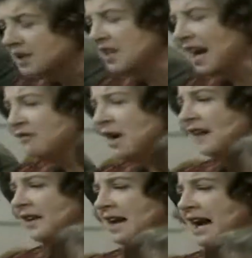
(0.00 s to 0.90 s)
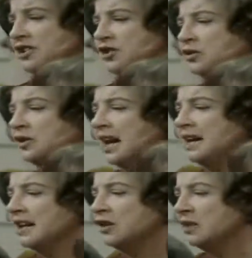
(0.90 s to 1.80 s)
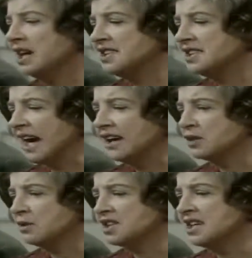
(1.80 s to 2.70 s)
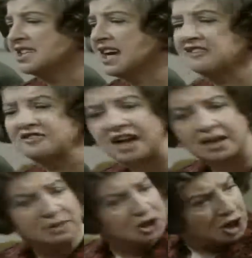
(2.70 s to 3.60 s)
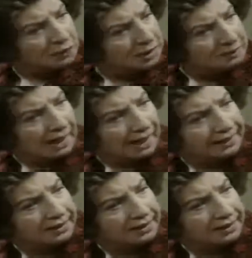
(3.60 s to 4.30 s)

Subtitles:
that rather nice Ukrainian who raised his hat to us and his hair fell in my shopping bag.